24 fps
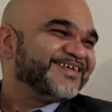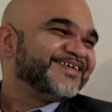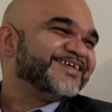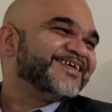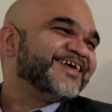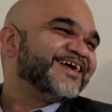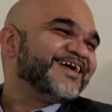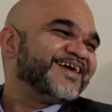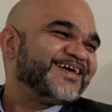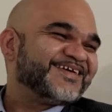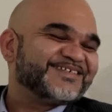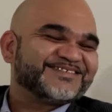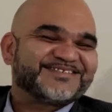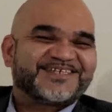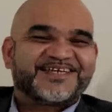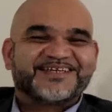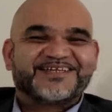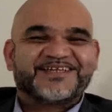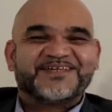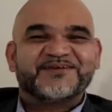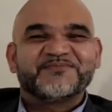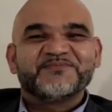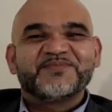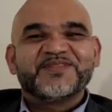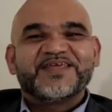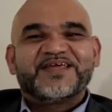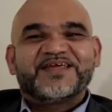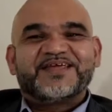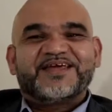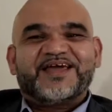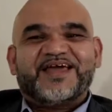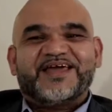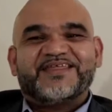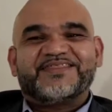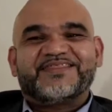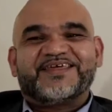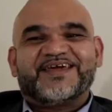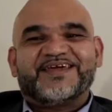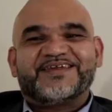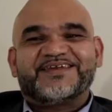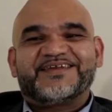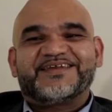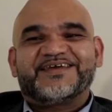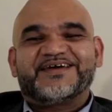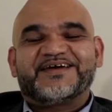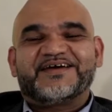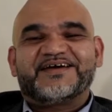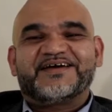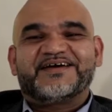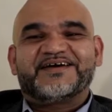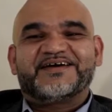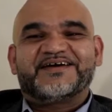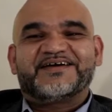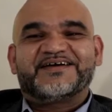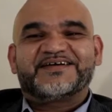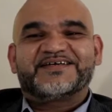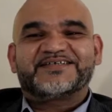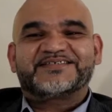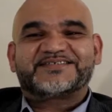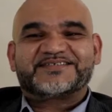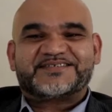Yeah, exactly. And then a